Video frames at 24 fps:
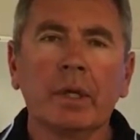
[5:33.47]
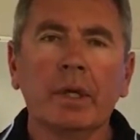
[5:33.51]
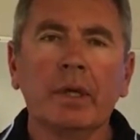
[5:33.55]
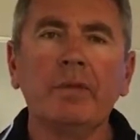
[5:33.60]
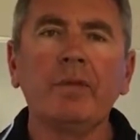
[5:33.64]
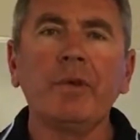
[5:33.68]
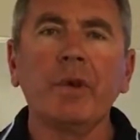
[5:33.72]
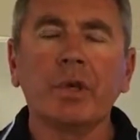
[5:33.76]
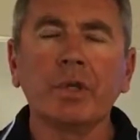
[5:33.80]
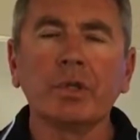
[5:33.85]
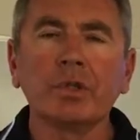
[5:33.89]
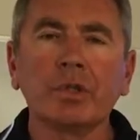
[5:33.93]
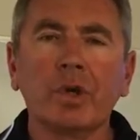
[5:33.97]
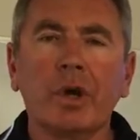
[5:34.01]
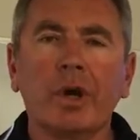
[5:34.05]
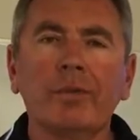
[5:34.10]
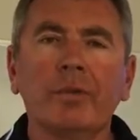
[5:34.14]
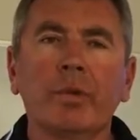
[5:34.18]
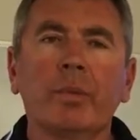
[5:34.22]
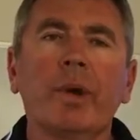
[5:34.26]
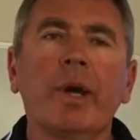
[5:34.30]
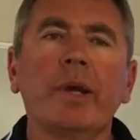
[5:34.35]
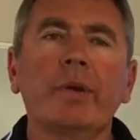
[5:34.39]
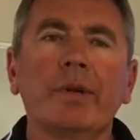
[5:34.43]
If you can drive
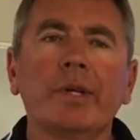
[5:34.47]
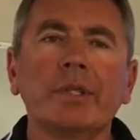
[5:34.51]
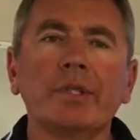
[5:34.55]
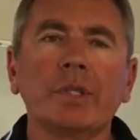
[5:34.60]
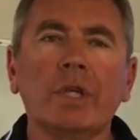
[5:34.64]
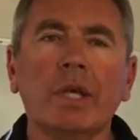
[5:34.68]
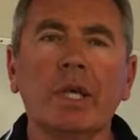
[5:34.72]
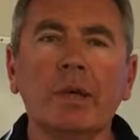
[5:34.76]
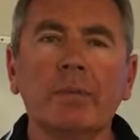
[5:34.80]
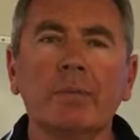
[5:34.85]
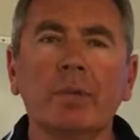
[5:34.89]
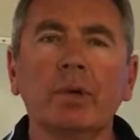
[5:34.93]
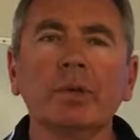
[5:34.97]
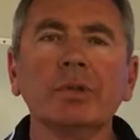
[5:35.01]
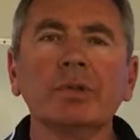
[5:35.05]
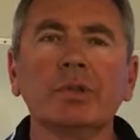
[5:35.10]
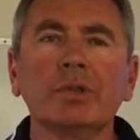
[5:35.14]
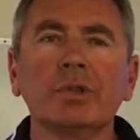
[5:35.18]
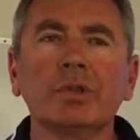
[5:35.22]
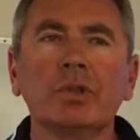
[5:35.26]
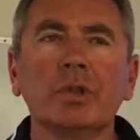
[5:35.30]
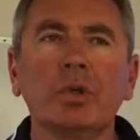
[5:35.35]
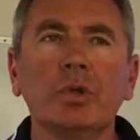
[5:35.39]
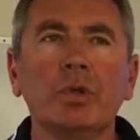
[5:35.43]
a Road Ranger
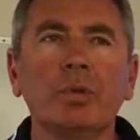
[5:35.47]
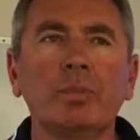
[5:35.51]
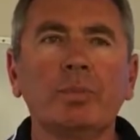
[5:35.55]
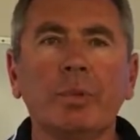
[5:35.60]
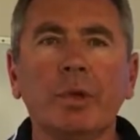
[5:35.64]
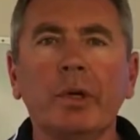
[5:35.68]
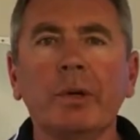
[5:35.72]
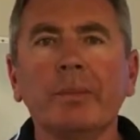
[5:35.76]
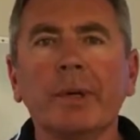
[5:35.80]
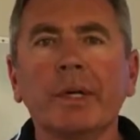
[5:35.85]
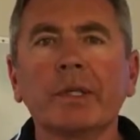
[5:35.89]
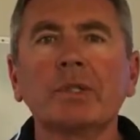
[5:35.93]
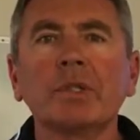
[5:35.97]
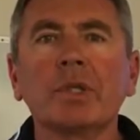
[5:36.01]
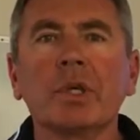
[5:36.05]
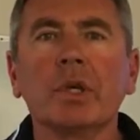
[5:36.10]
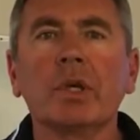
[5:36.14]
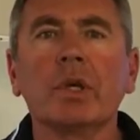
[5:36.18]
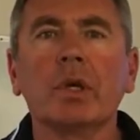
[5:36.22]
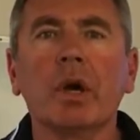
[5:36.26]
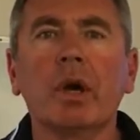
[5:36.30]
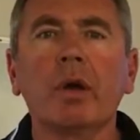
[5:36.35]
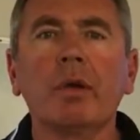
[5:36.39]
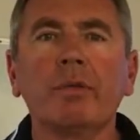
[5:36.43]
gearbox, you pretty much
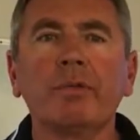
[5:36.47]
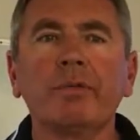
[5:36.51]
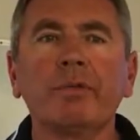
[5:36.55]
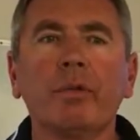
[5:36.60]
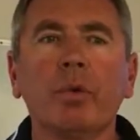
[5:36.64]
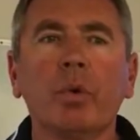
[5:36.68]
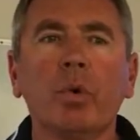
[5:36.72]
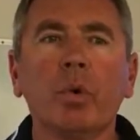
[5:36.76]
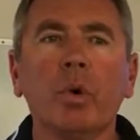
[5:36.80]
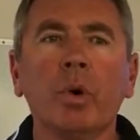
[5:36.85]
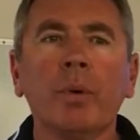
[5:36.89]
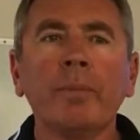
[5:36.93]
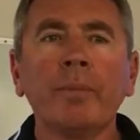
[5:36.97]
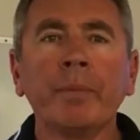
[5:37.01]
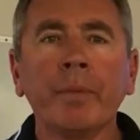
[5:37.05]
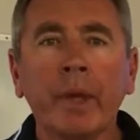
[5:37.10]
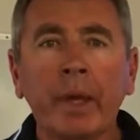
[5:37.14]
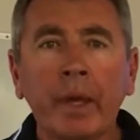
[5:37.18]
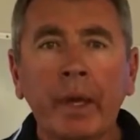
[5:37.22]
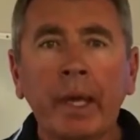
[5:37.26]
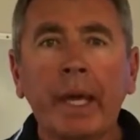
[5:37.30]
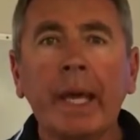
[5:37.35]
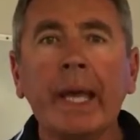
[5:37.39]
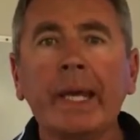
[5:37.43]
can go for
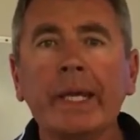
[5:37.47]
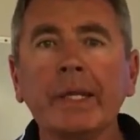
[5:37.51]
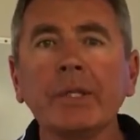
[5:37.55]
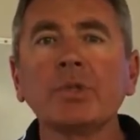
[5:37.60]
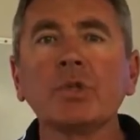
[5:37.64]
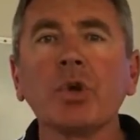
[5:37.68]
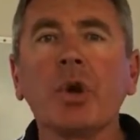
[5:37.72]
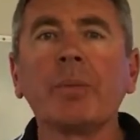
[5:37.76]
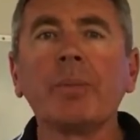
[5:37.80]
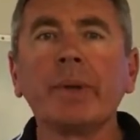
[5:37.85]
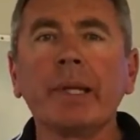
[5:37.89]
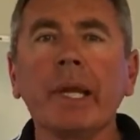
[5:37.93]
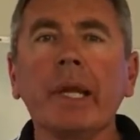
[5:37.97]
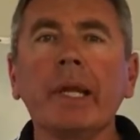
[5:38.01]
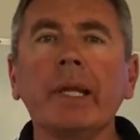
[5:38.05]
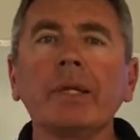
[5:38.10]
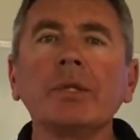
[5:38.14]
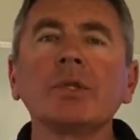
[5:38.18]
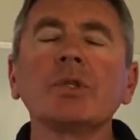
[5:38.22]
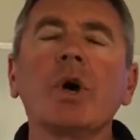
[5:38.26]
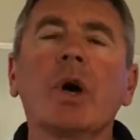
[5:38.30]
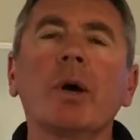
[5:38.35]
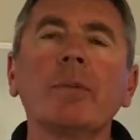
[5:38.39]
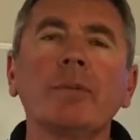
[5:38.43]
any job in
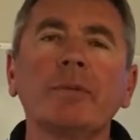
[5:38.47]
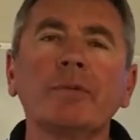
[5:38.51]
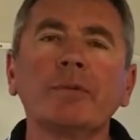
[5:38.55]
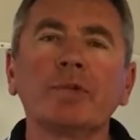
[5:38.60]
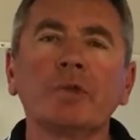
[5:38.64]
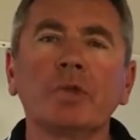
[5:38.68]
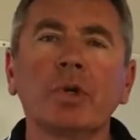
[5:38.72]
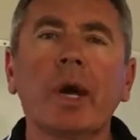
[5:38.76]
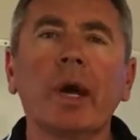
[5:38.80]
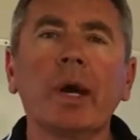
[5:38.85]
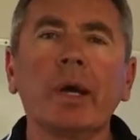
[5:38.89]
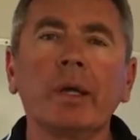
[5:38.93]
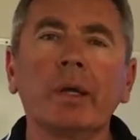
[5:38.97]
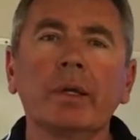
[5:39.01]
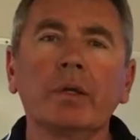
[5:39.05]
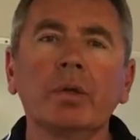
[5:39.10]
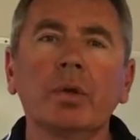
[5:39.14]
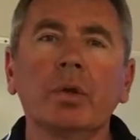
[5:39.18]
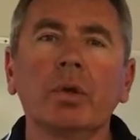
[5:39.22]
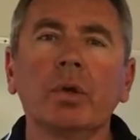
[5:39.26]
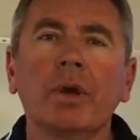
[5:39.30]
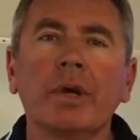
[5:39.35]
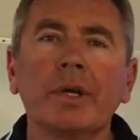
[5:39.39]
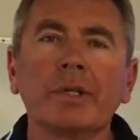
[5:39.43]
any type of truck and
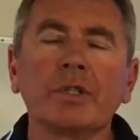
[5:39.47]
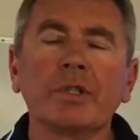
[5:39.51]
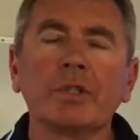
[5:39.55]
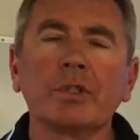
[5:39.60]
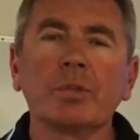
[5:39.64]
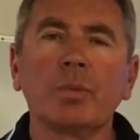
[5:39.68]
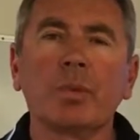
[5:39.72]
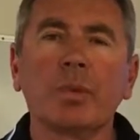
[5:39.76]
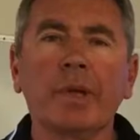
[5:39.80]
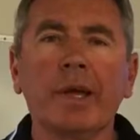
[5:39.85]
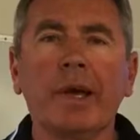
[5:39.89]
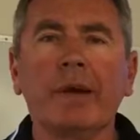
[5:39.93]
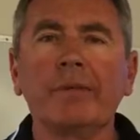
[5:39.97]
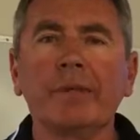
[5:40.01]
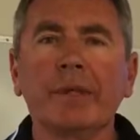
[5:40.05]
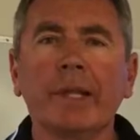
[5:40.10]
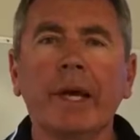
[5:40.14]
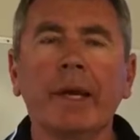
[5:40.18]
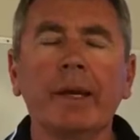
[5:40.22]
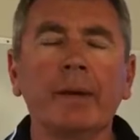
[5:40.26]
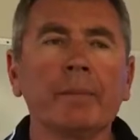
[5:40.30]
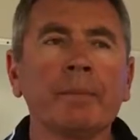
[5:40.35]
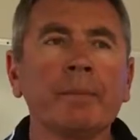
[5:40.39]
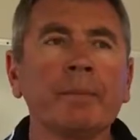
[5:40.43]
your license will cover
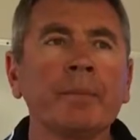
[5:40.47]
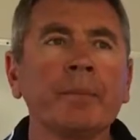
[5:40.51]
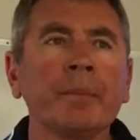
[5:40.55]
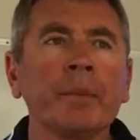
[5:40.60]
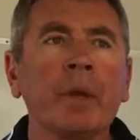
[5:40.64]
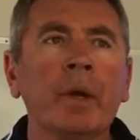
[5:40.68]
that.